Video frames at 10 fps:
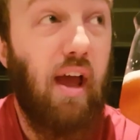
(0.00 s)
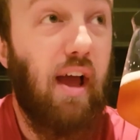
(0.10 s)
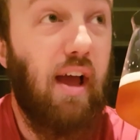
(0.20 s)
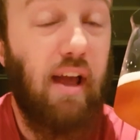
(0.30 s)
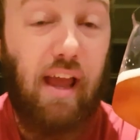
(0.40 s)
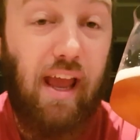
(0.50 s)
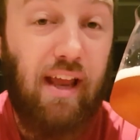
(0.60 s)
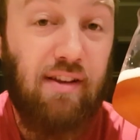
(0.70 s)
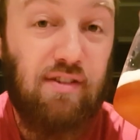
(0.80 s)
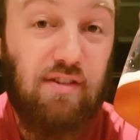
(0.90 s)

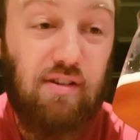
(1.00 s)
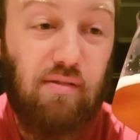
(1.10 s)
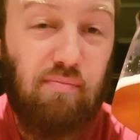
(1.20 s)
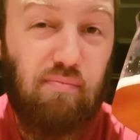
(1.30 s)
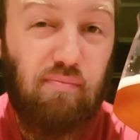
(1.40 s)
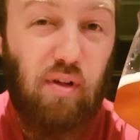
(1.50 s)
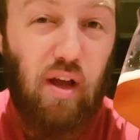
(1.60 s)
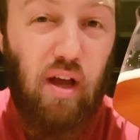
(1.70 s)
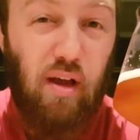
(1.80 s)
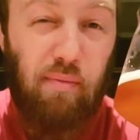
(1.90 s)
And
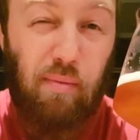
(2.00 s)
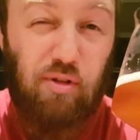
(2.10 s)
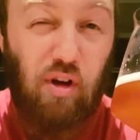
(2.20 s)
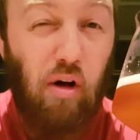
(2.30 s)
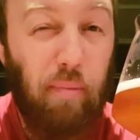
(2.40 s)
maybe dial